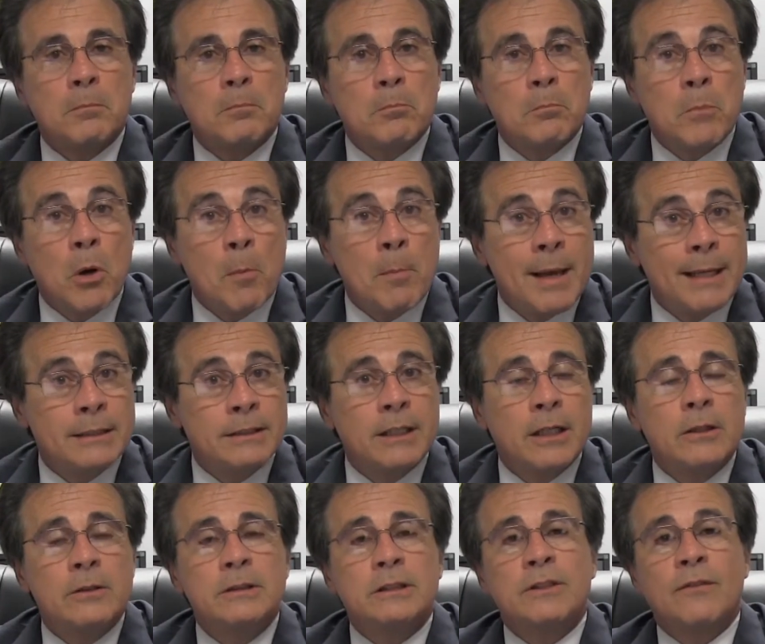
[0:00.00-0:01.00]

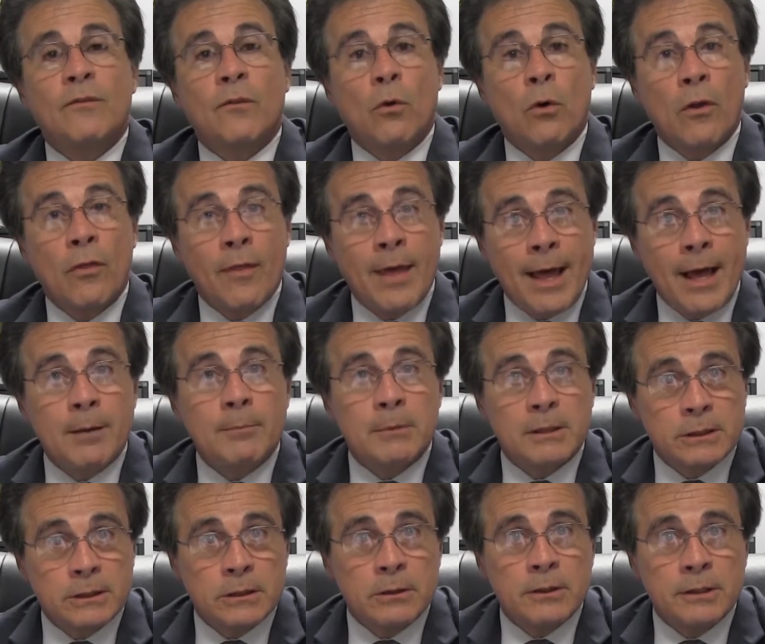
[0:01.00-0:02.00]
mementos for
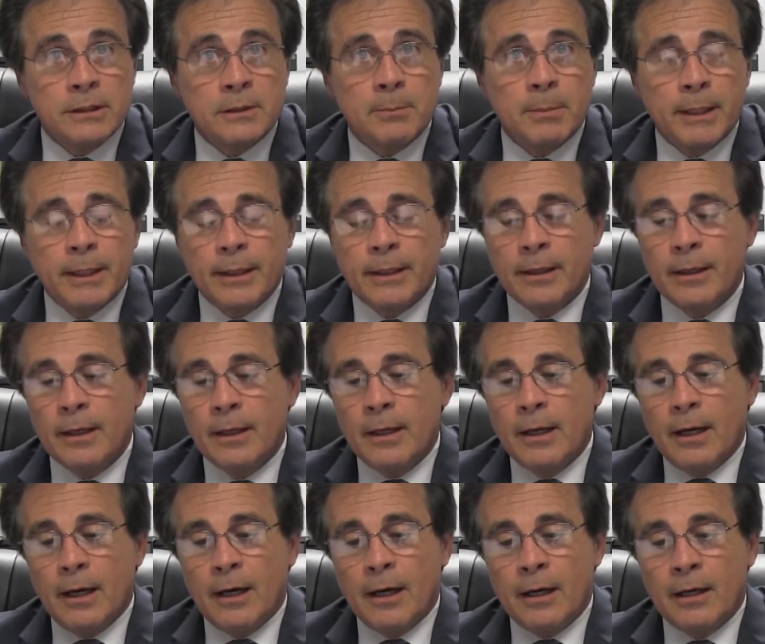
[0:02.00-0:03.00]
them, so to speak,
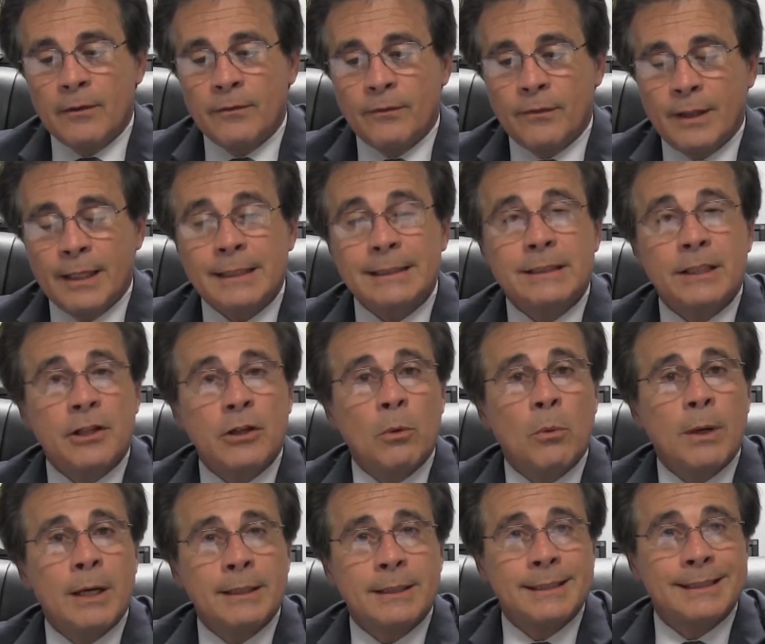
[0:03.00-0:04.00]
of things that you
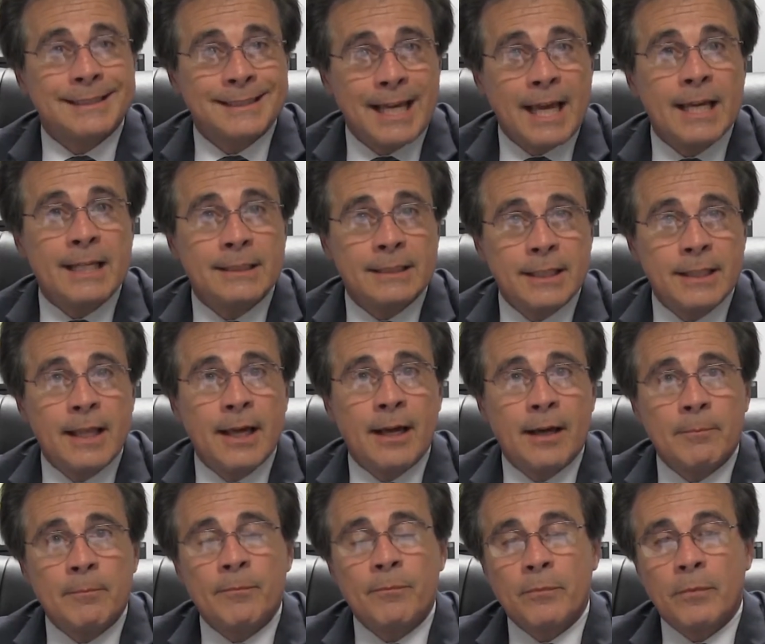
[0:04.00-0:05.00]
want to say to
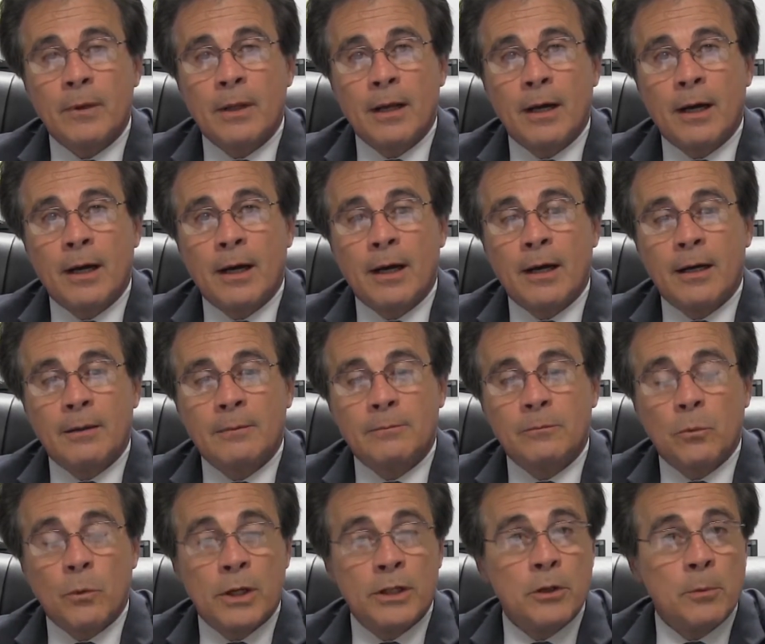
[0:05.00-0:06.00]
them
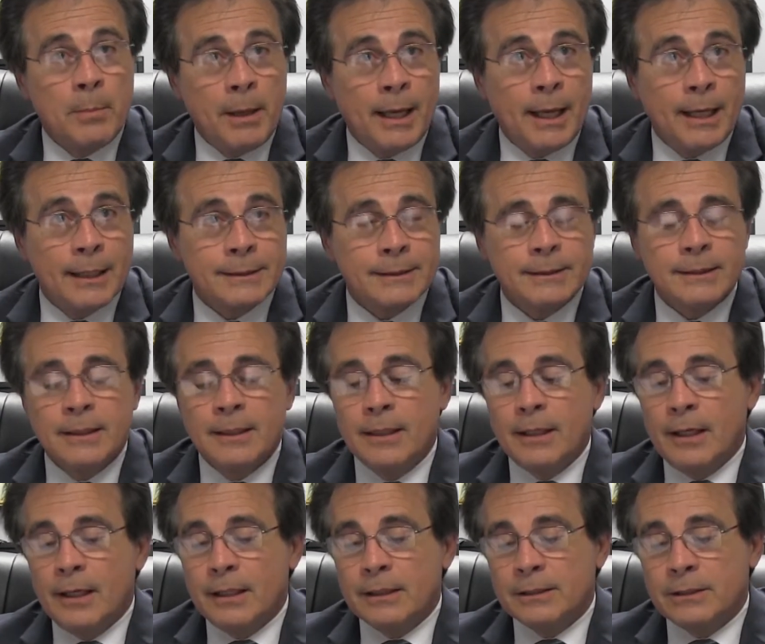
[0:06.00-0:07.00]
when you pass,
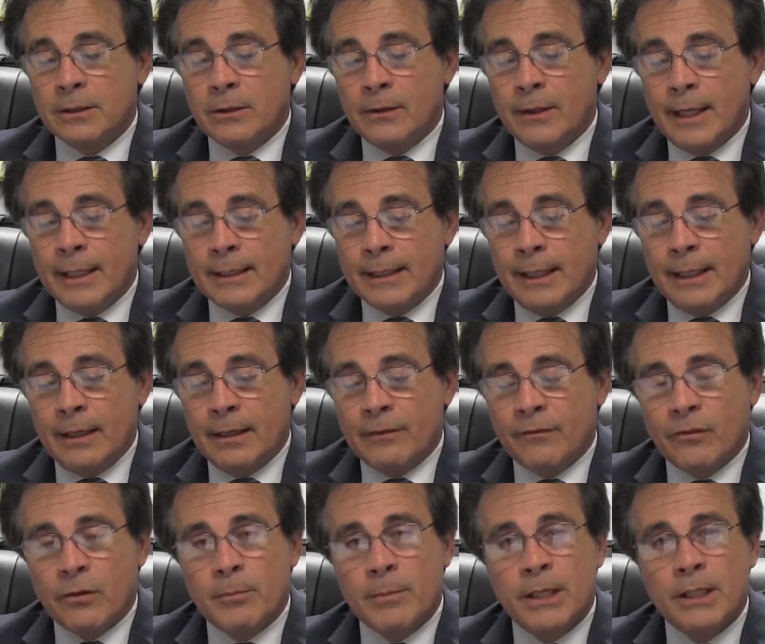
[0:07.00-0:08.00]
so that
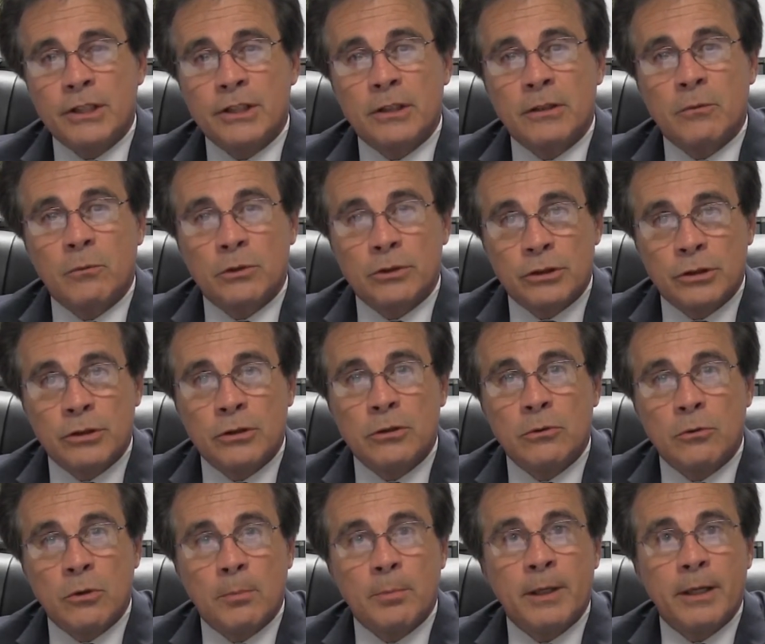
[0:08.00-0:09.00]
information too
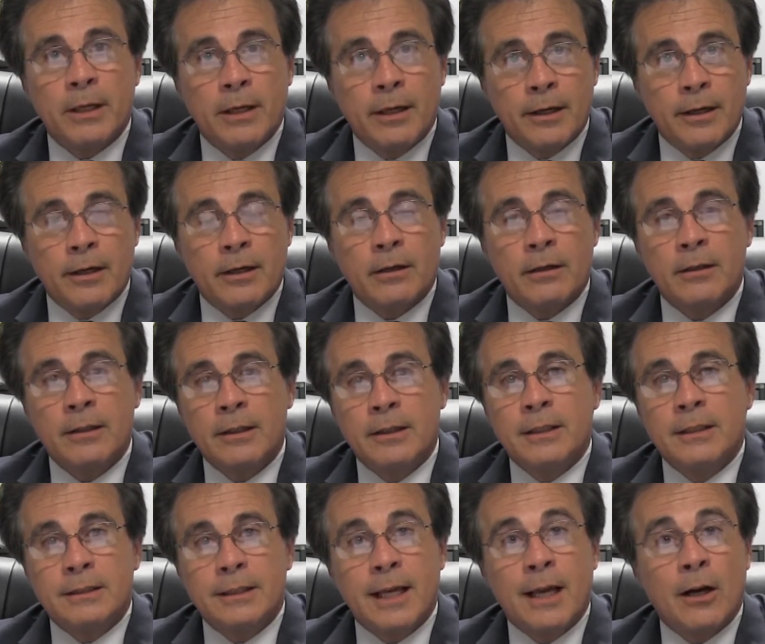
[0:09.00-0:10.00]
will be here
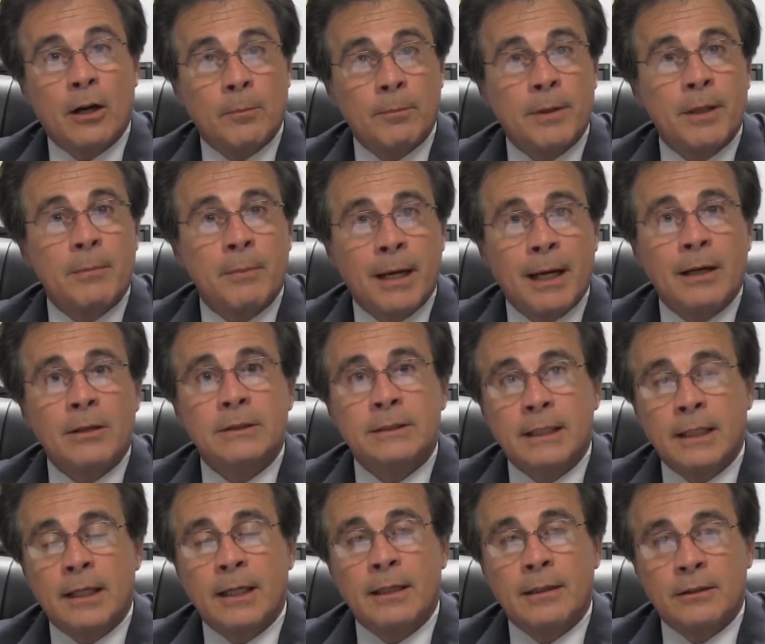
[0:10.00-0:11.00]
to help them out
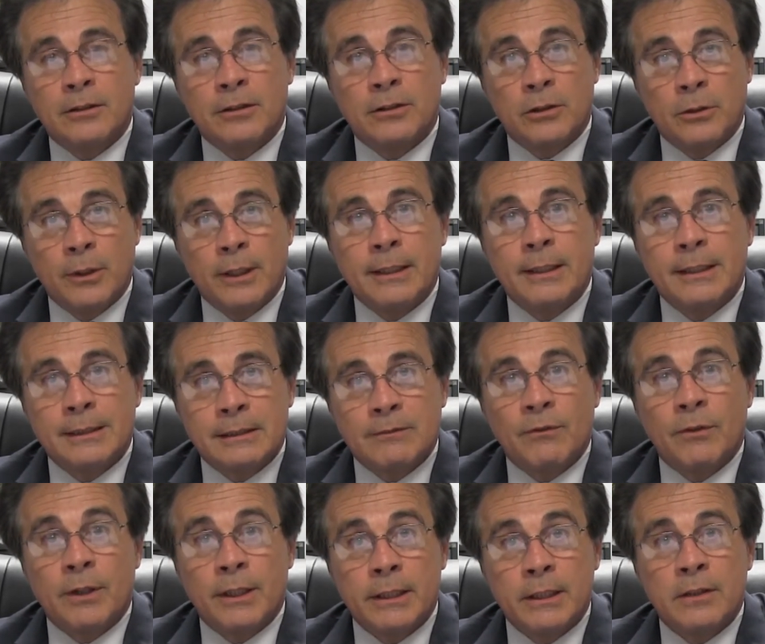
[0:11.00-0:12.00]
during these very